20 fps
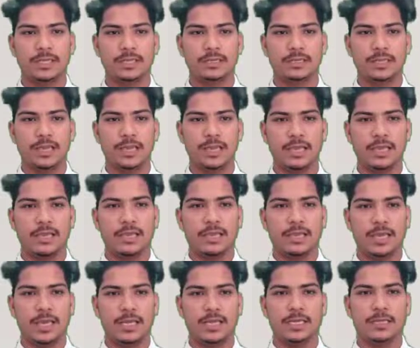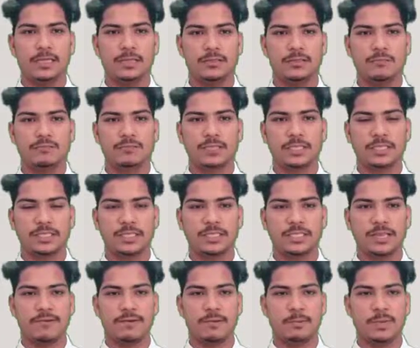tons, an increase of
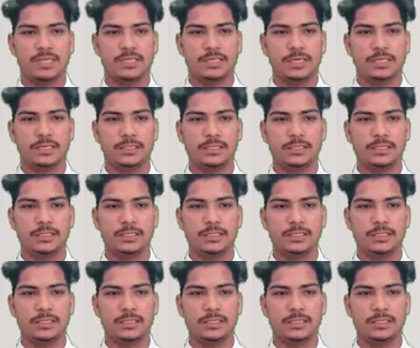67%.